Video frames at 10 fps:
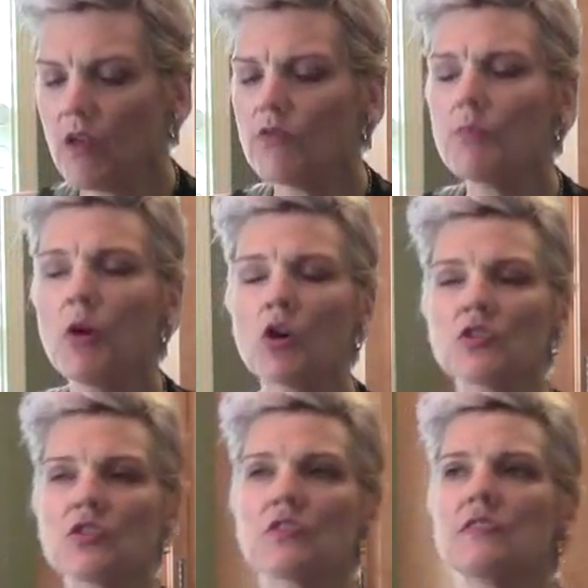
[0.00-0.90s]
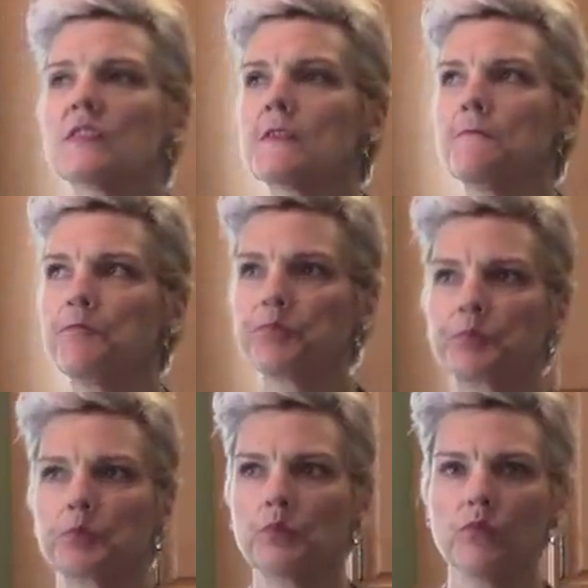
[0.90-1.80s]
The parsley's
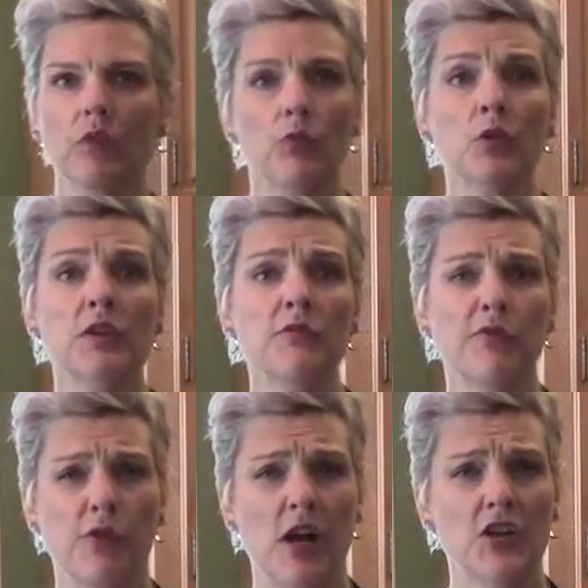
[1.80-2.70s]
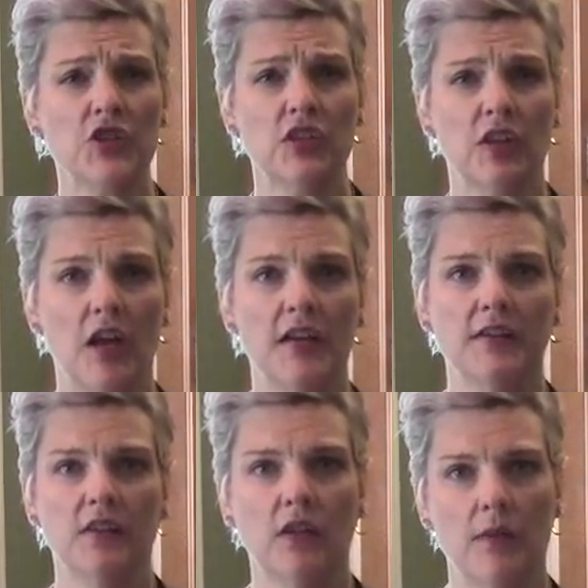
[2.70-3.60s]
really fresh and light, and
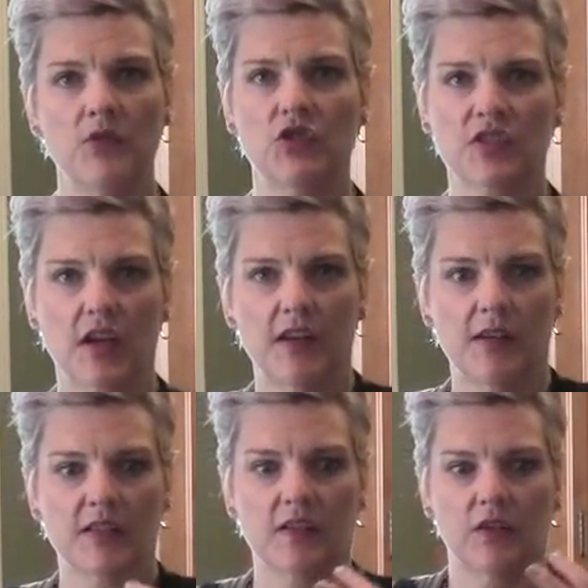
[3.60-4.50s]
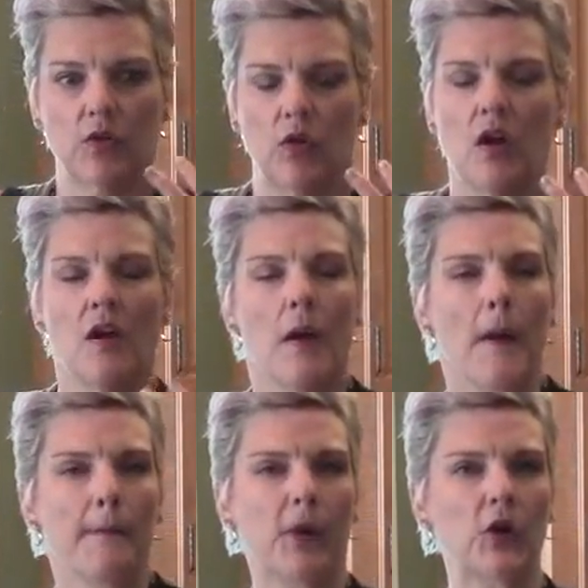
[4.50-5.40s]
the lemon just kind of gives a little
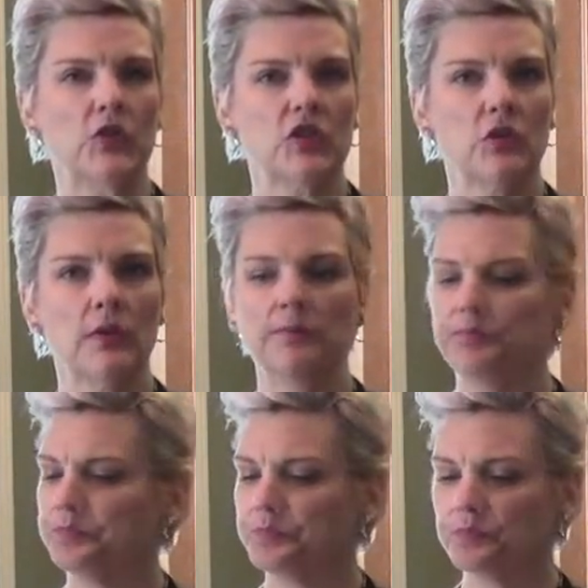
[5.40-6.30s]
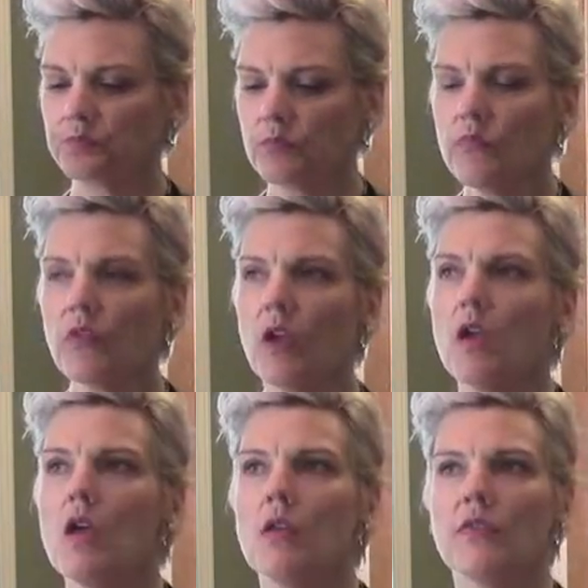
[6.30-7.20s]
perk to it.
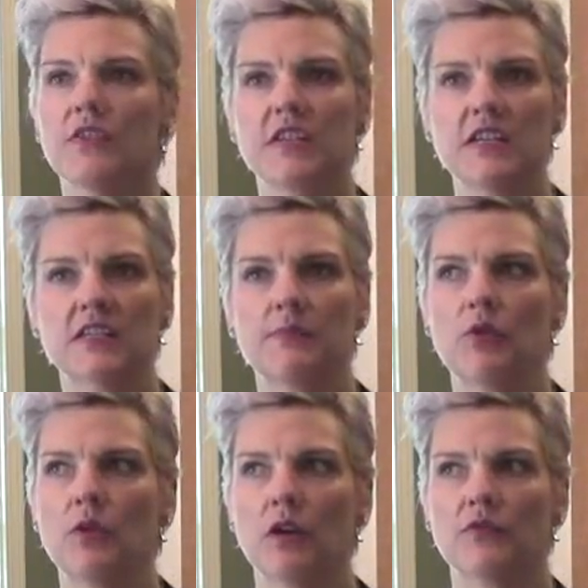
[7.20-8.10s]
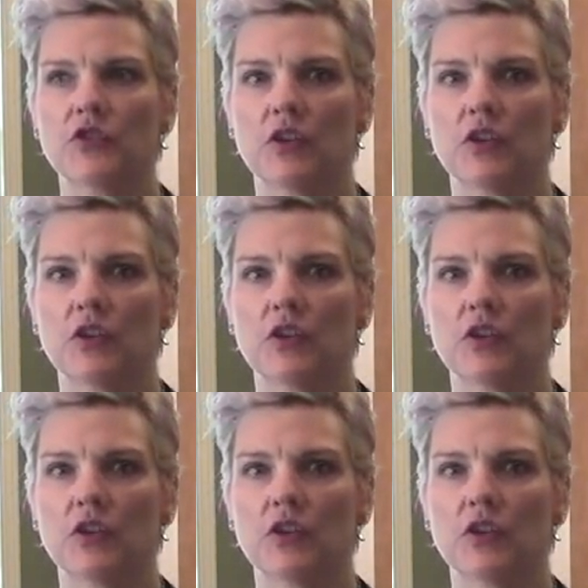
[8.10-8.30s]
The teaspoon of